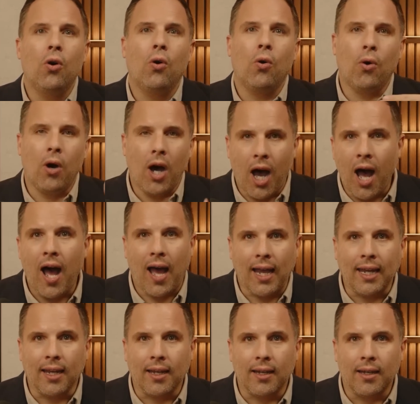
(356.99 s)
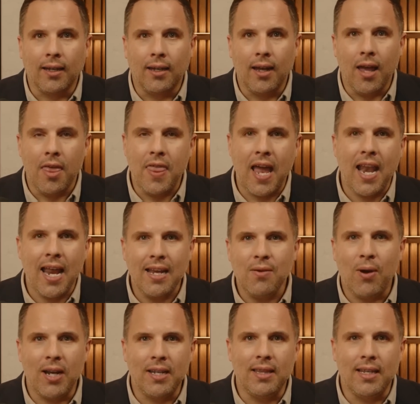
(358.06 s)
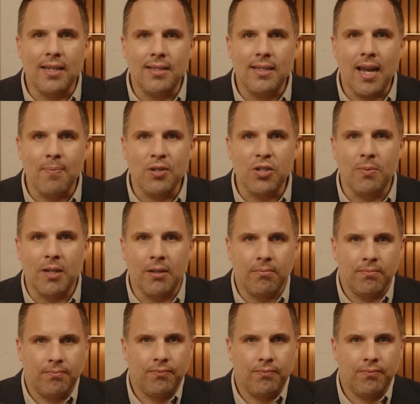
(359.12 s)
or I than anyone in the establishment.